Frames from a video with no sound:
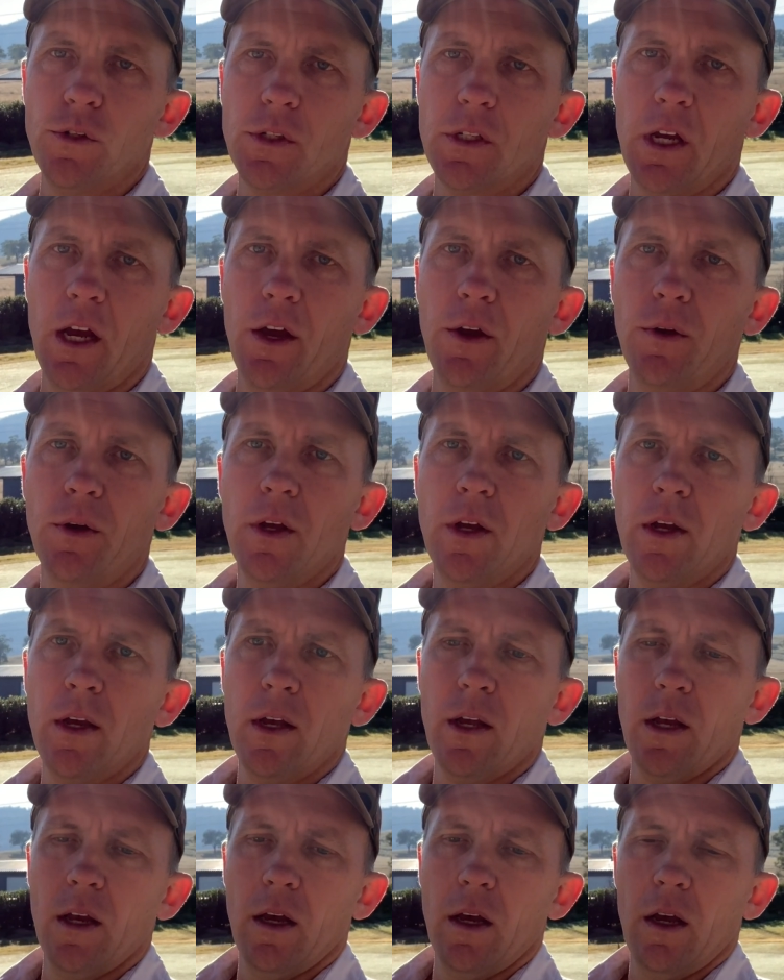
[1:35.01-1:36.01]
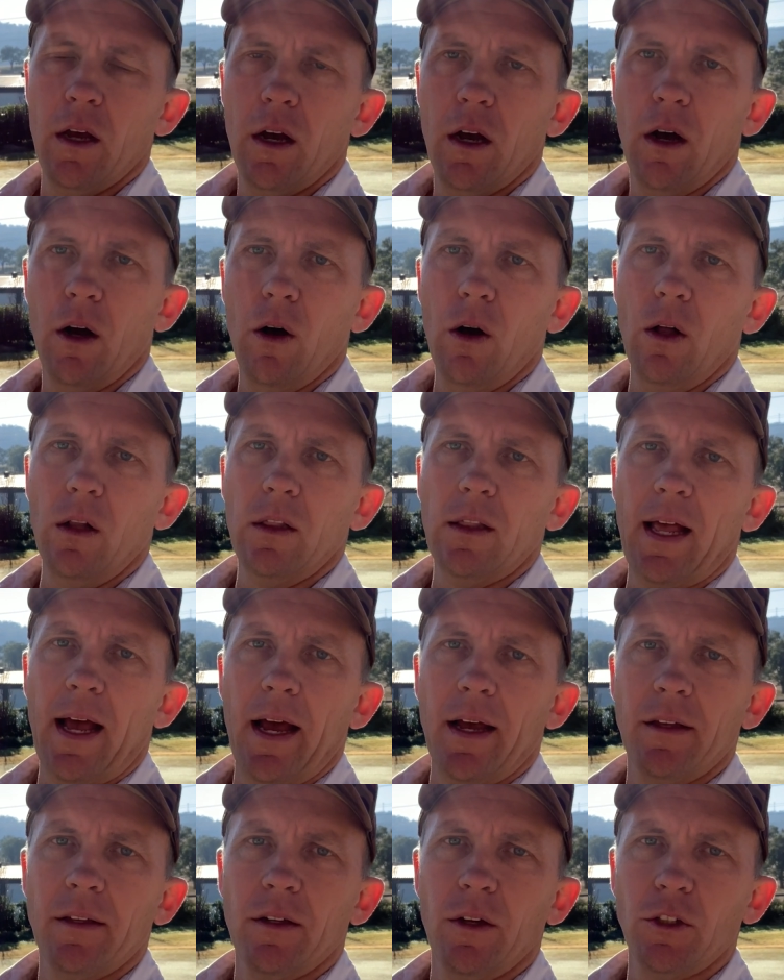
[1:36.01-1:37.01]
So I'll,
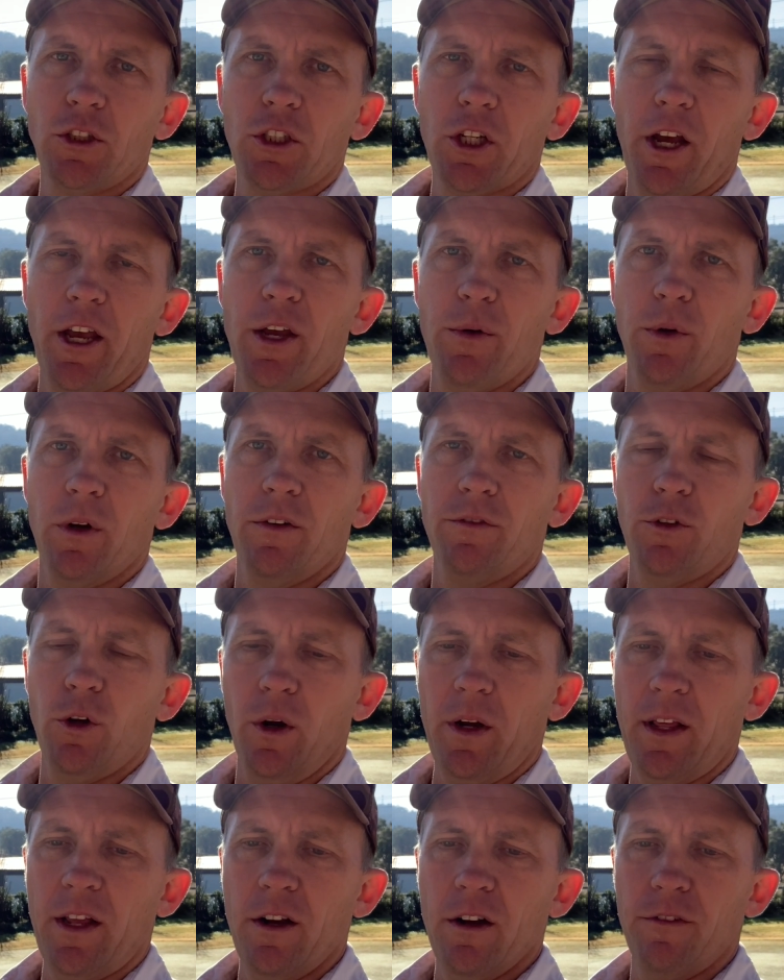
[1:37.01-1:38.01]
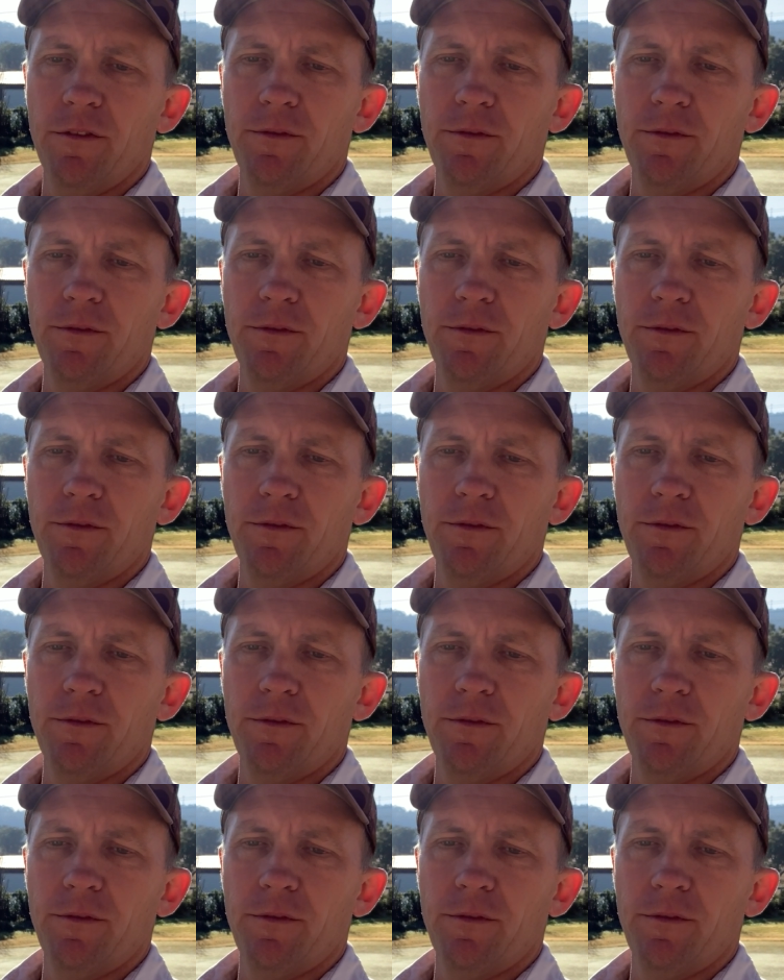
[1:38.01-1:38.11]
uh, I'll show you what I've got here.